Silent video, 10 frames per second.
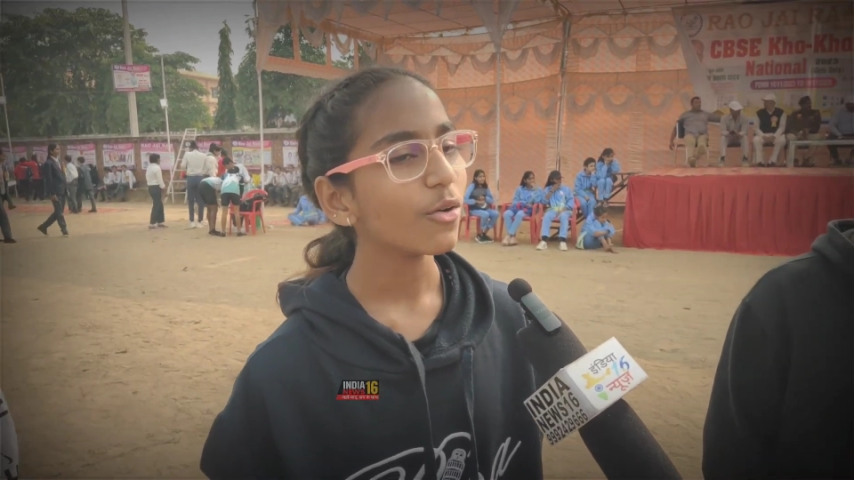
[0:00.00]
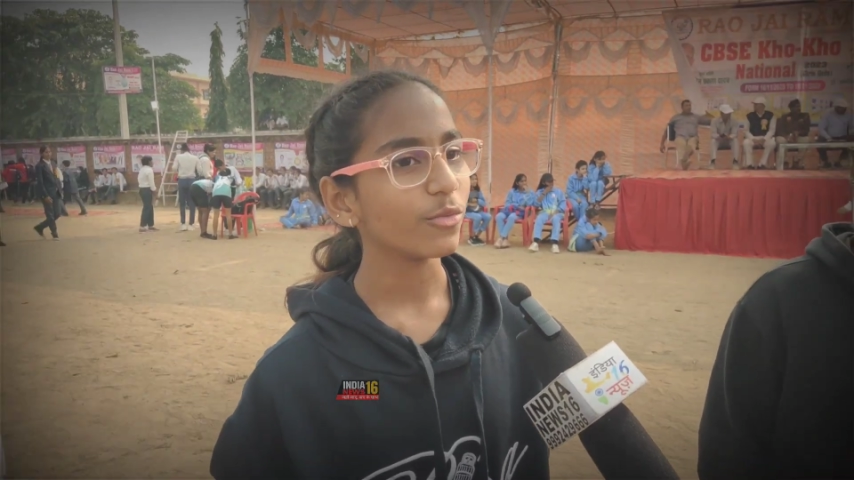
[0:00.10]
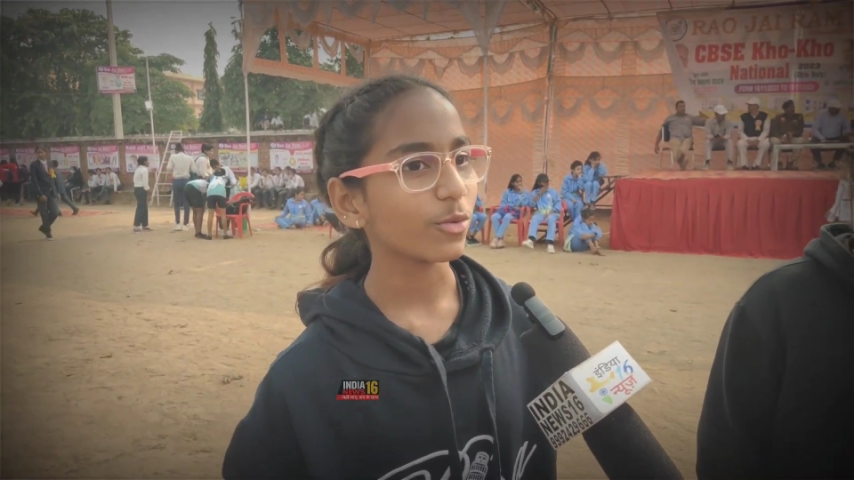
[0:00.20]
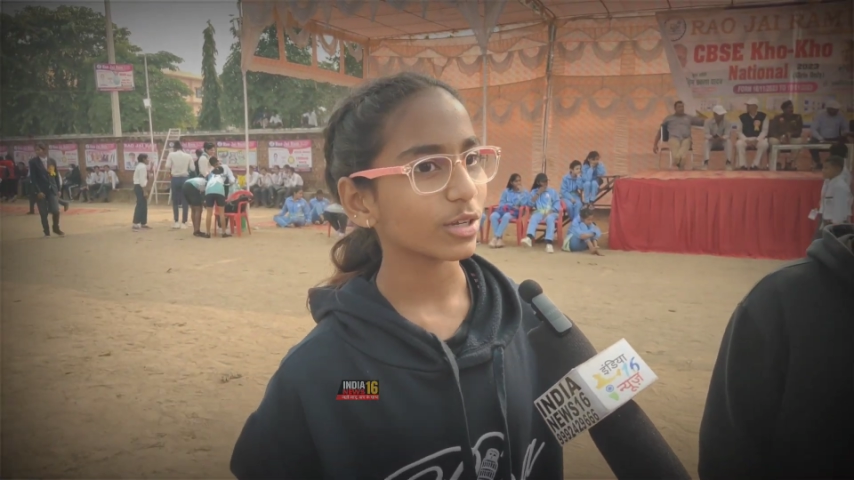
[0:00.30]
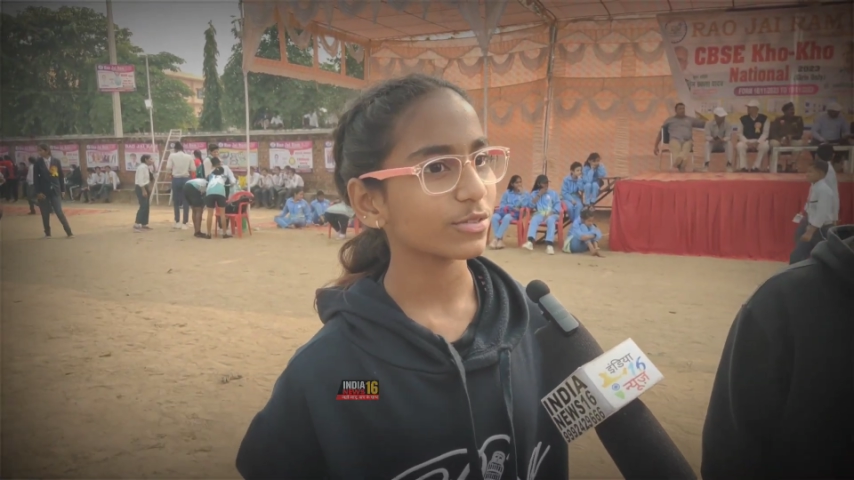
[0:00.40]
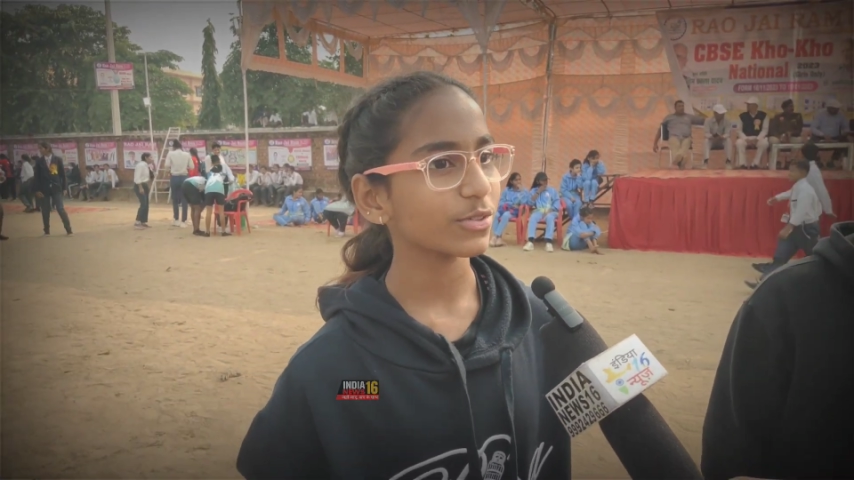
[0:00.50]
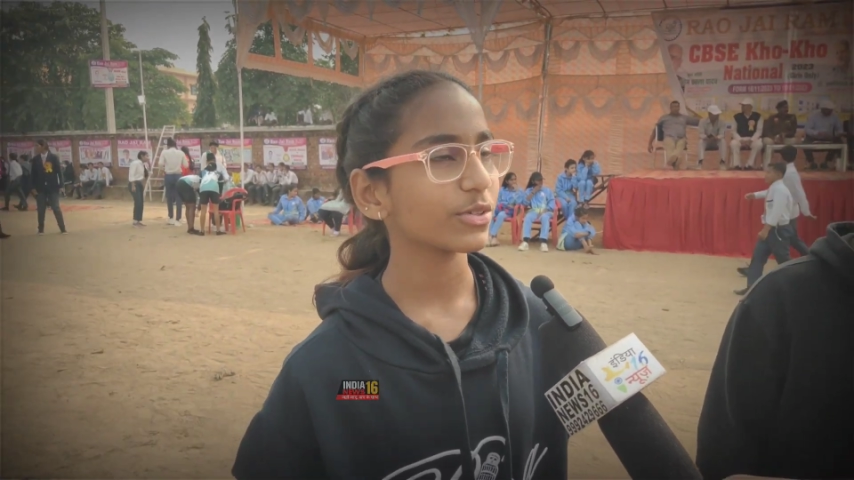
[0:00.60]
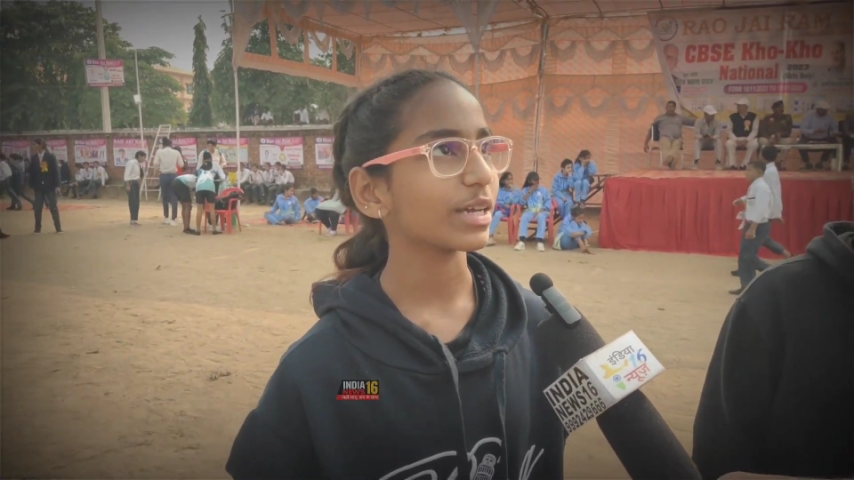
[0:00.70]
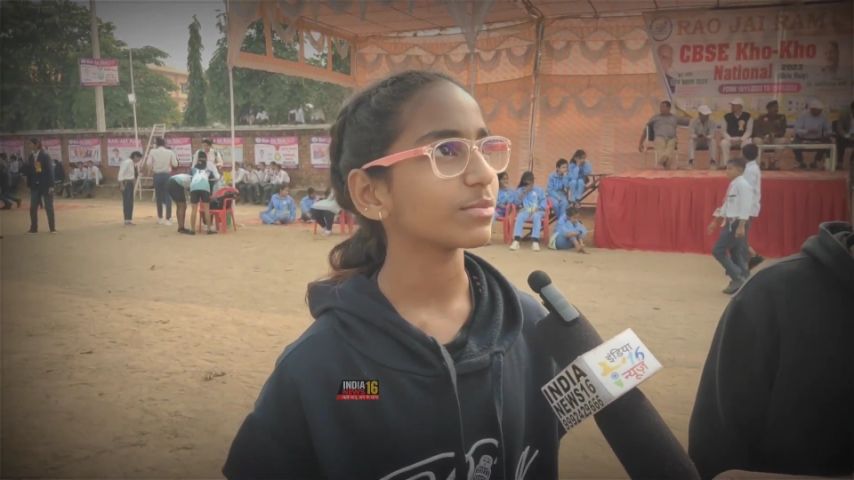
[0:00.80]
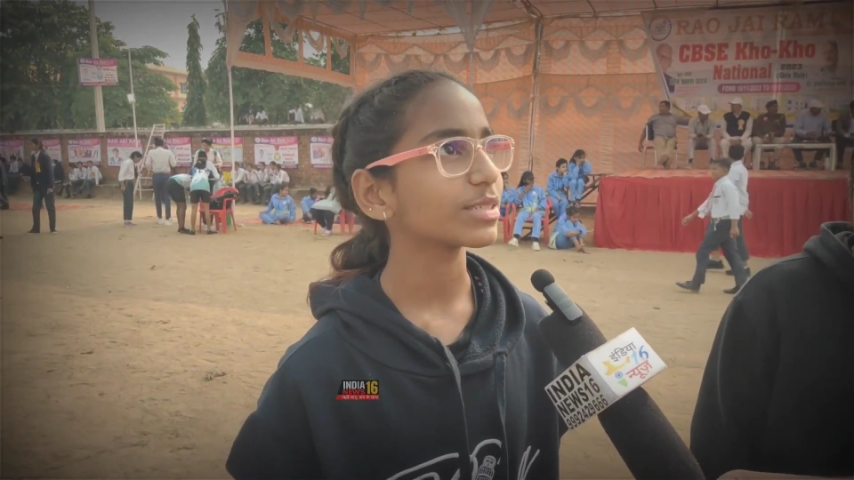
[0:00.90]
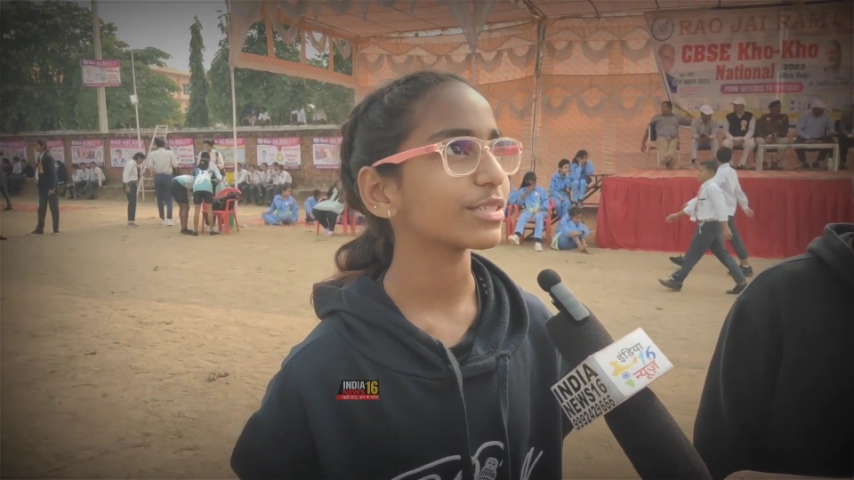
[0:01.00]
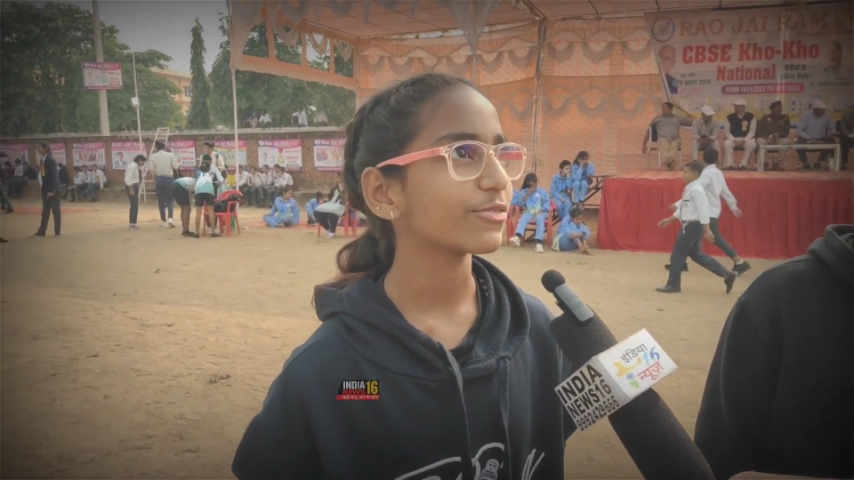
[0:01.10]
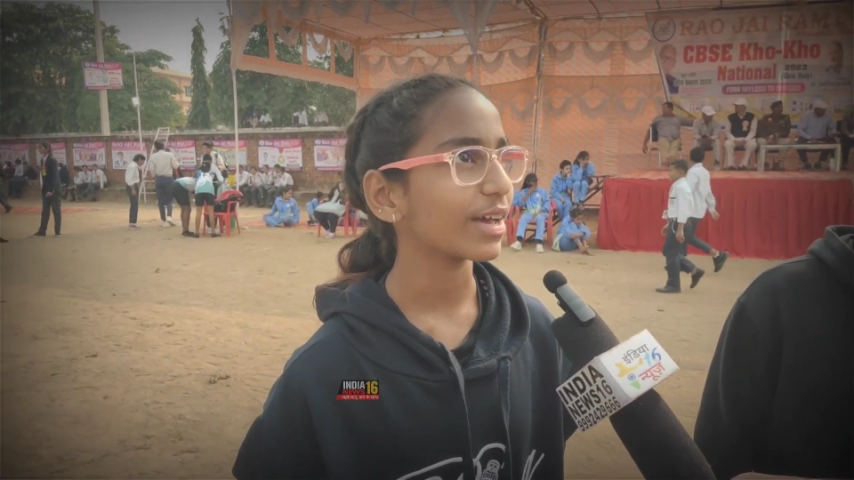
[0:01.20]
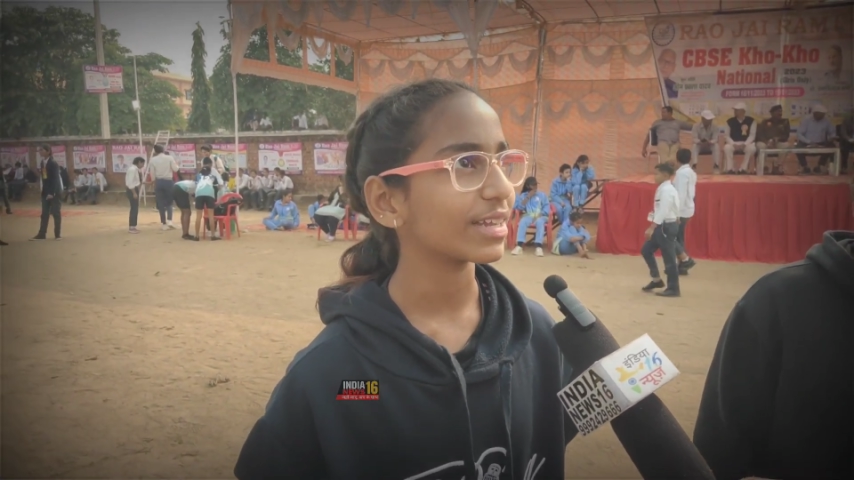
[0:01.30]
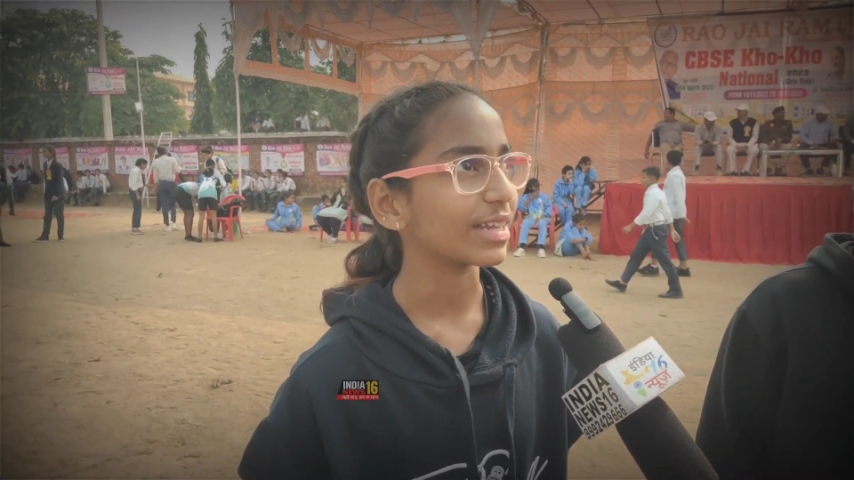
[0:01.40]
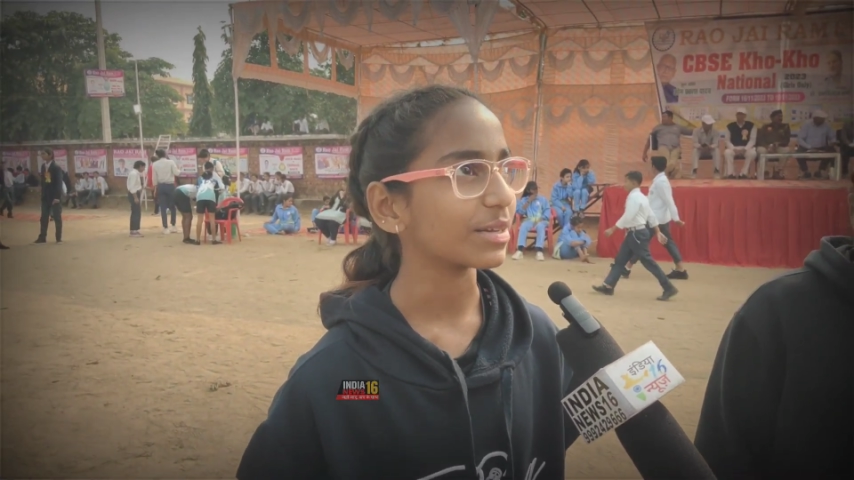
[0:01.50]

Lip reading: We watched few games. It's a fair